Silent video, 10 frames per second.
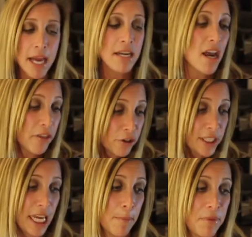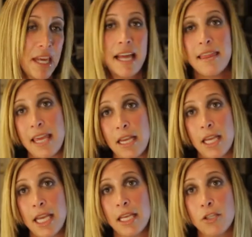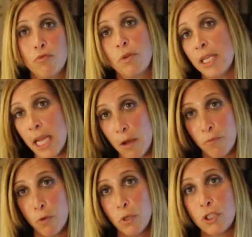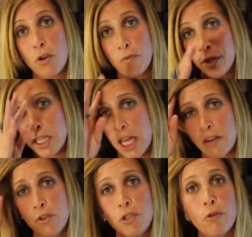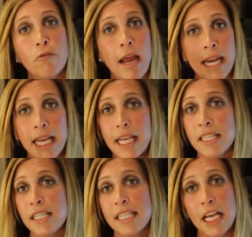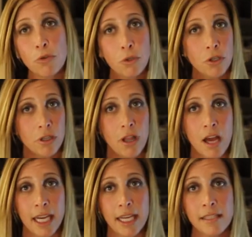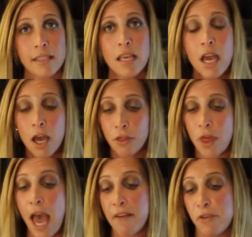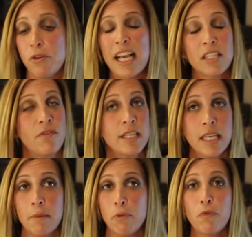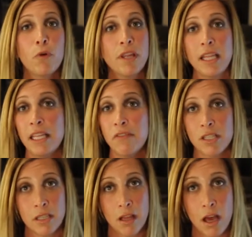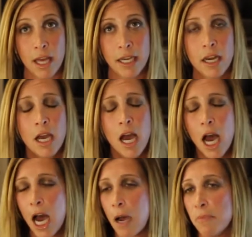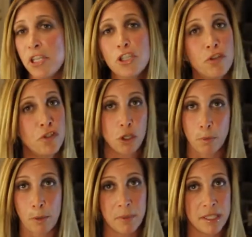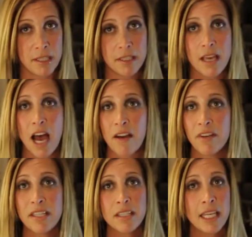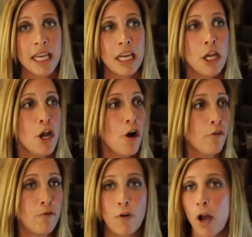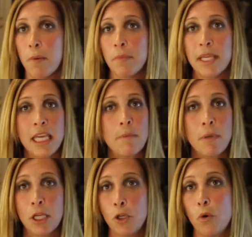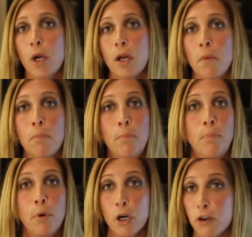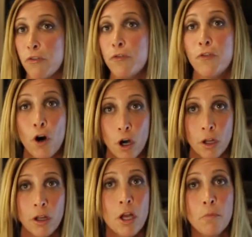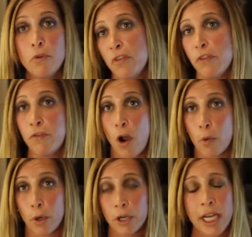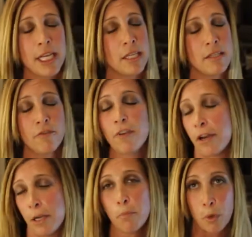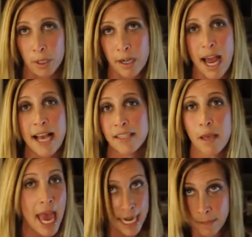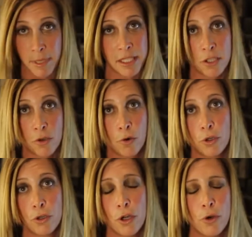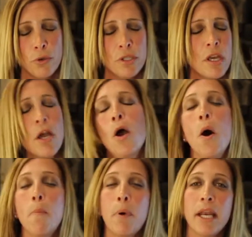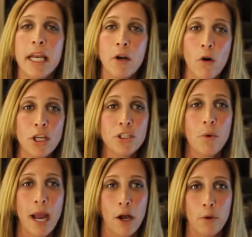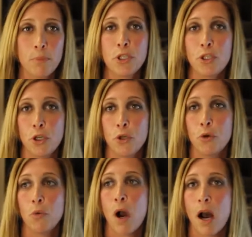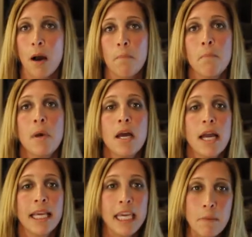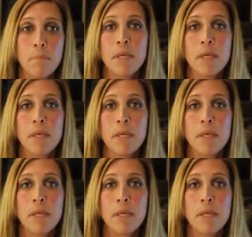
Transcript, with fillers: Another tip that I think is really helpful, which hopefully a lot of you do already, is to schedule your clients that have their next visit before they leave the salon. Um, this serves two purposes. Obviously, from keeping your book full moving forward is very important, as any business owner knows. But it also helps to um, keep